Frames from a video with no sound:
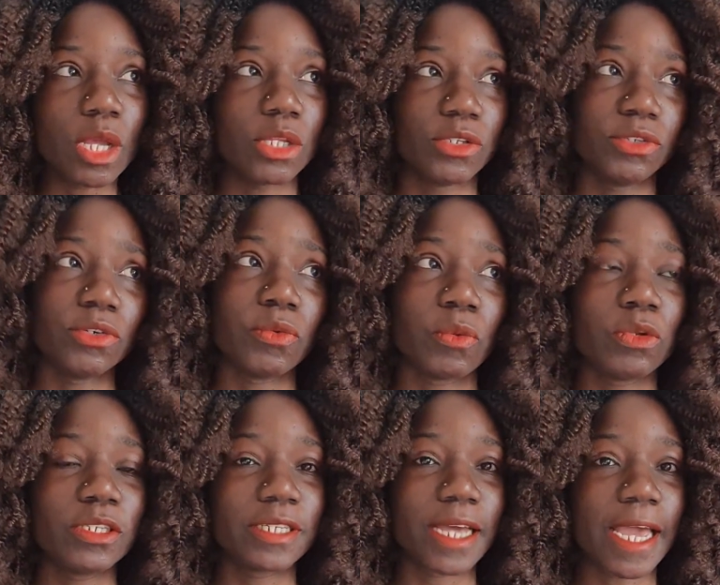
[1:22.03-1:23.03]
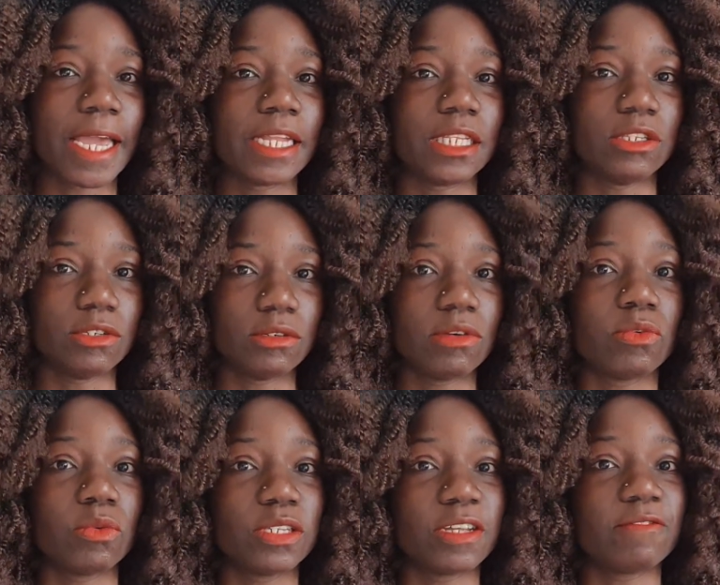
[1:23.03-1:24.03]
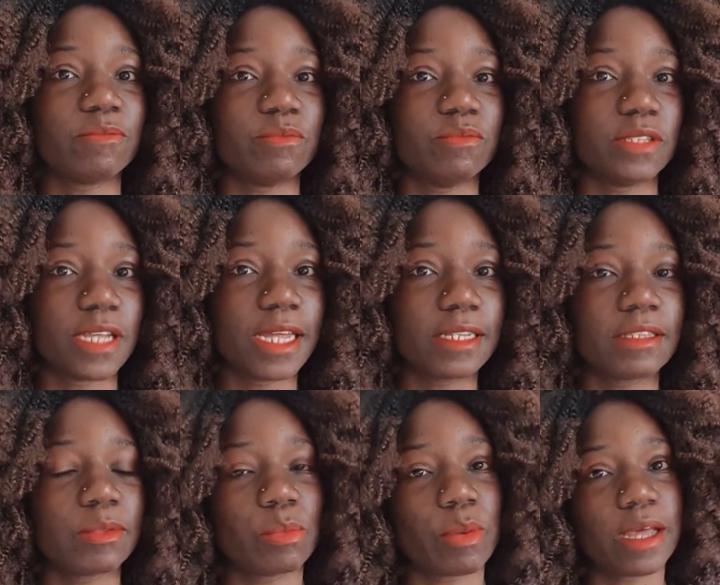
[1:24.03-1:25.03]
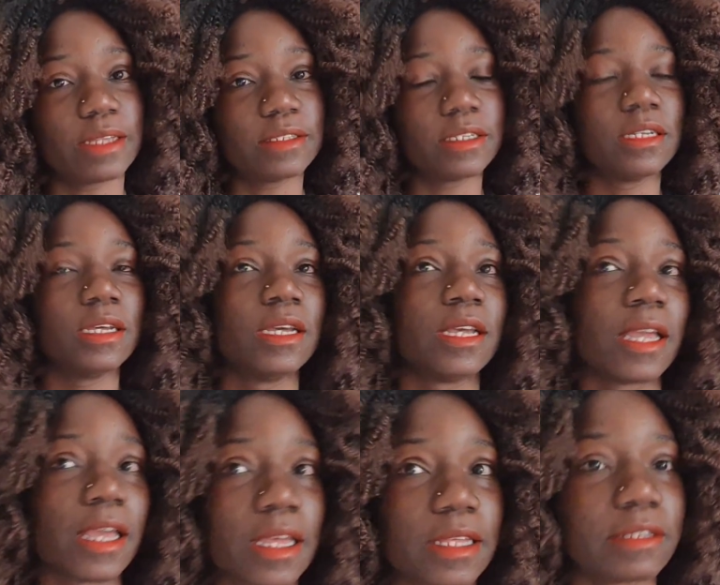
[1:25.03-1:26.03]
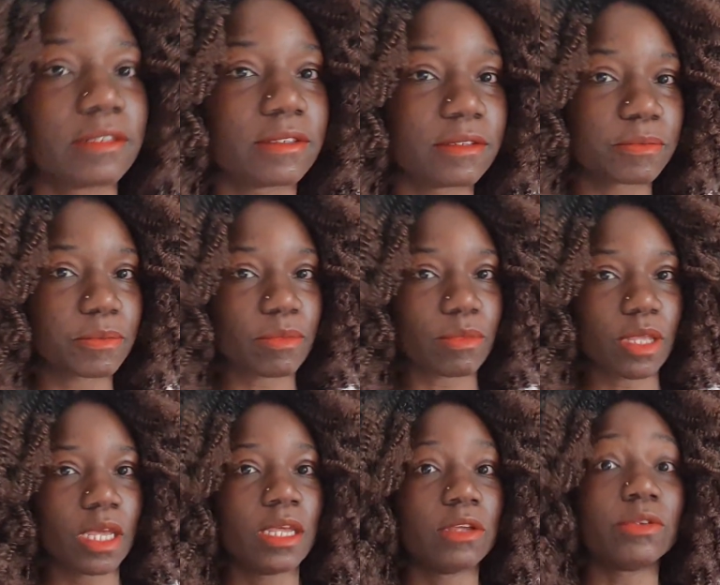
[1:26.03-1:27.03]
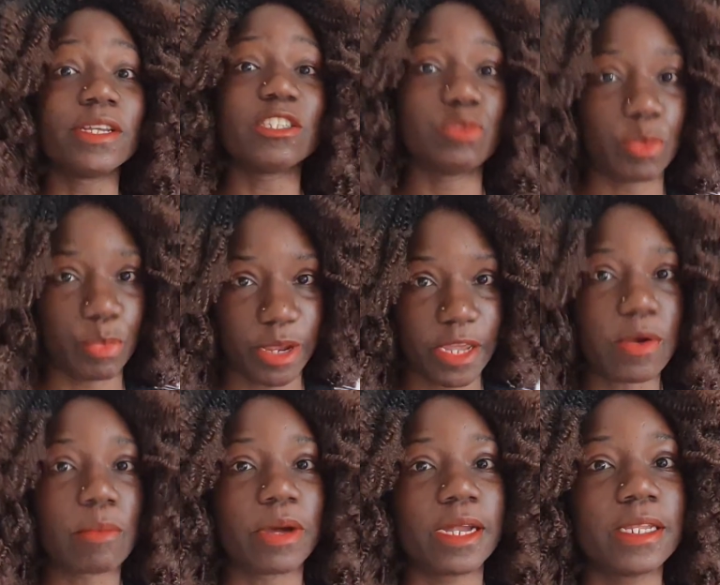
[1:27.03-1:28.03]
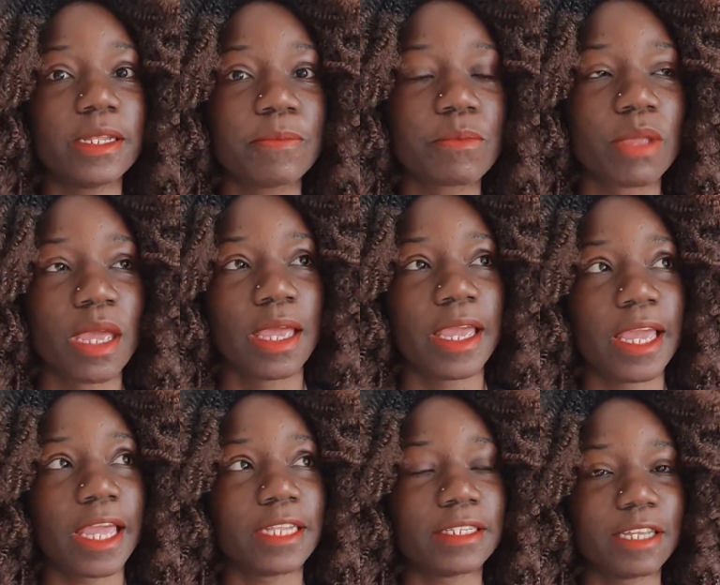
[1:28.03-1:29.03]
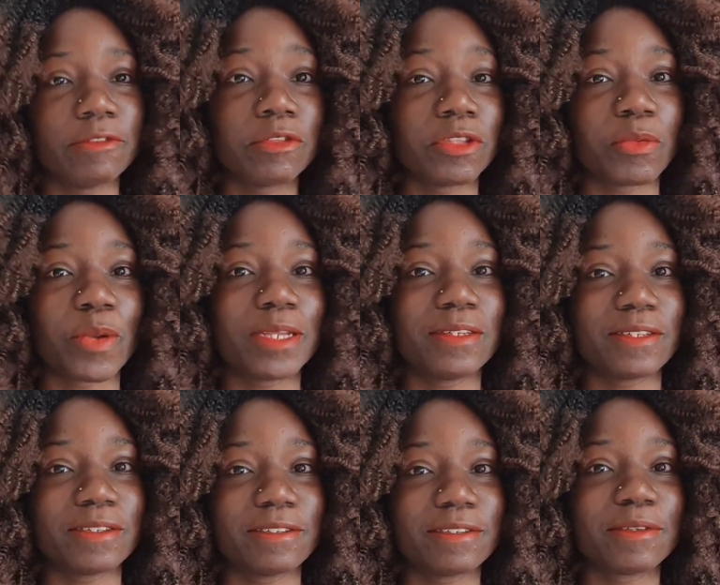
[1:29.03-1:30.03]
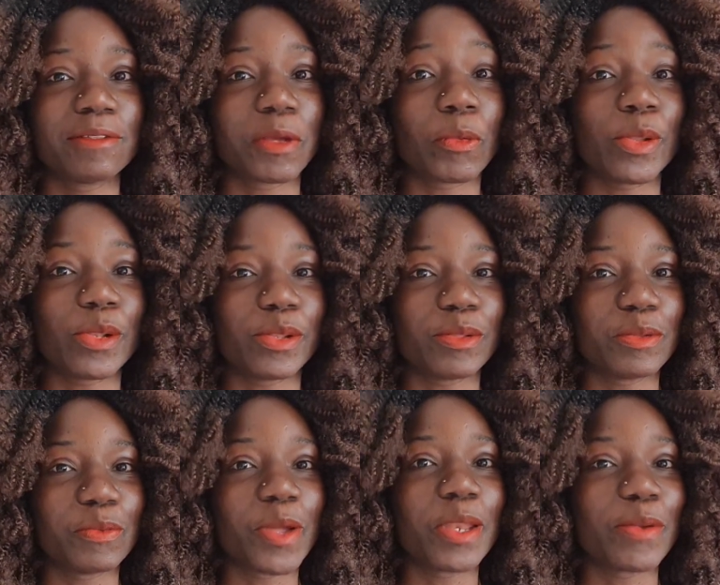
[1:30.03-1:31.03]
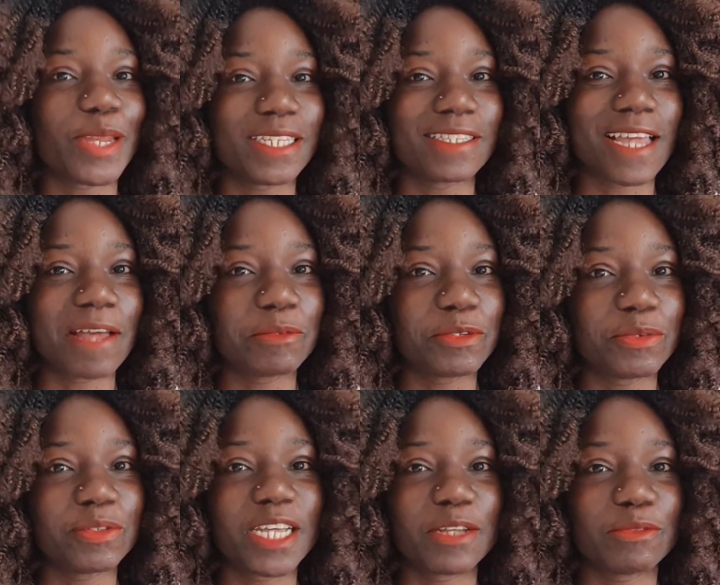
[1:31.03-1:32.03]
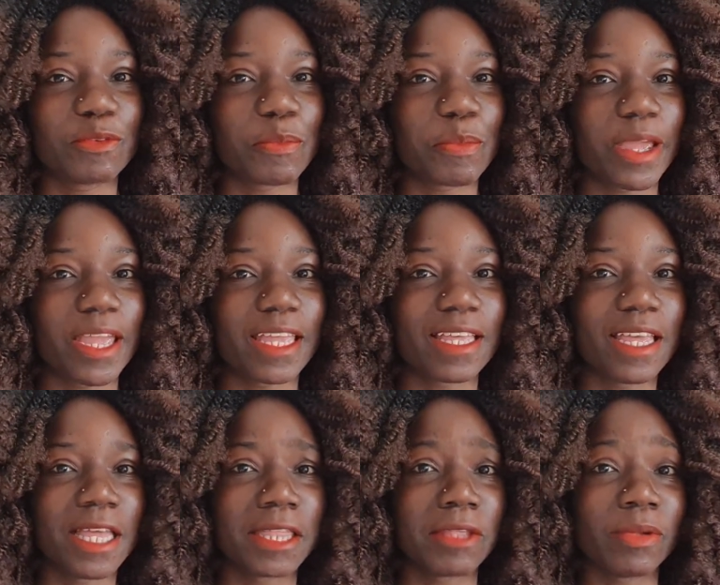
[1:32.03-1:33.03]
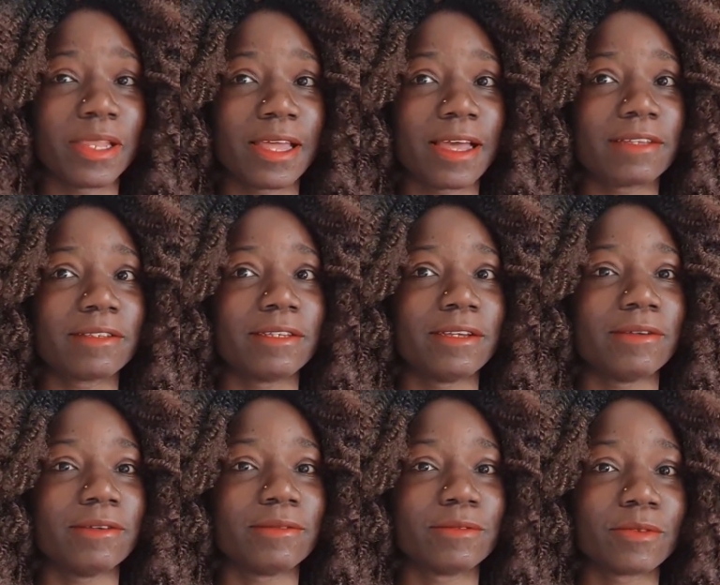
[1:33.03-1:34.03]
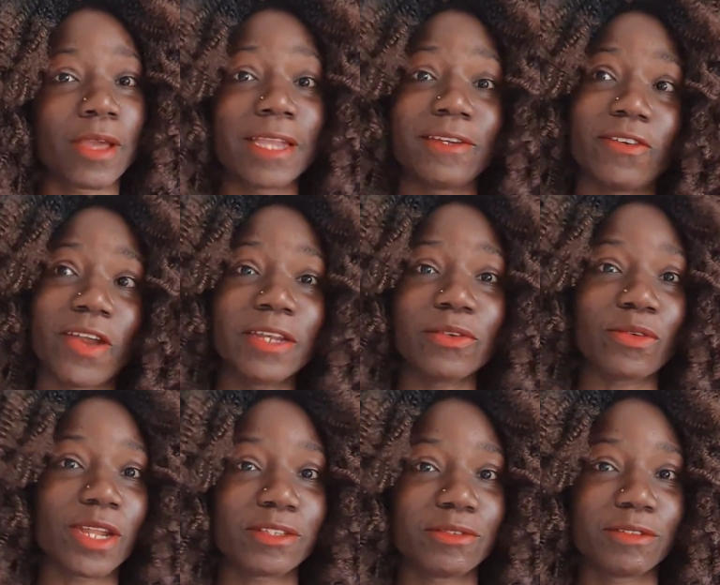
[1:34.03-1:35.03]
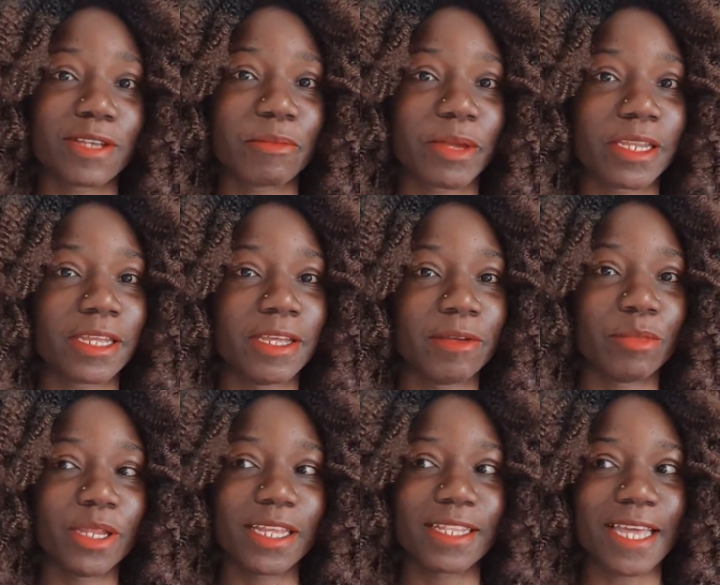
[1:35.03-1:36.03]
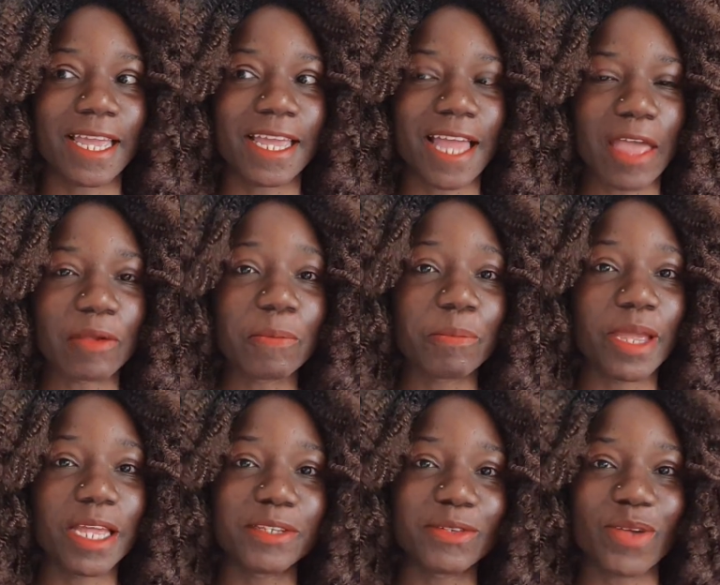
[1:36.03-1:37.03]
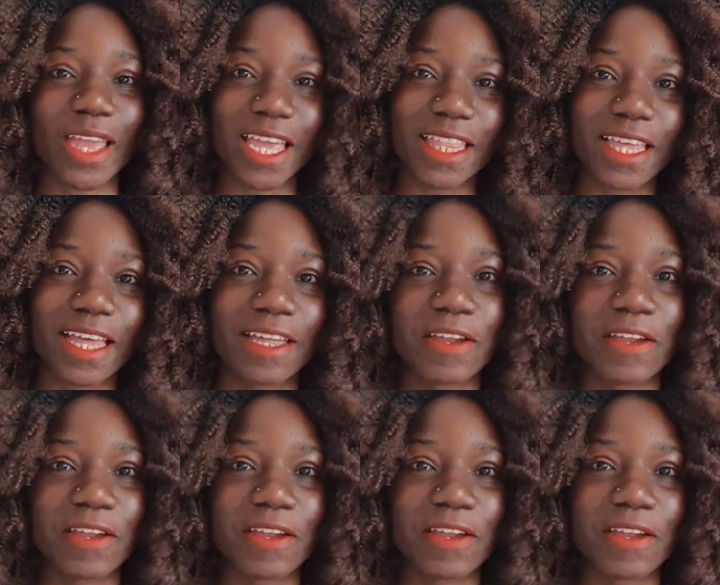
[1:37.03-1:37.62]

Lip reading: So what I do, or what I've done in the past, is you just prepare your money, and even the waiters, they will, when it comes to times for paying, they will ask you, getrennt oder zusammen, meaning like, are you paying together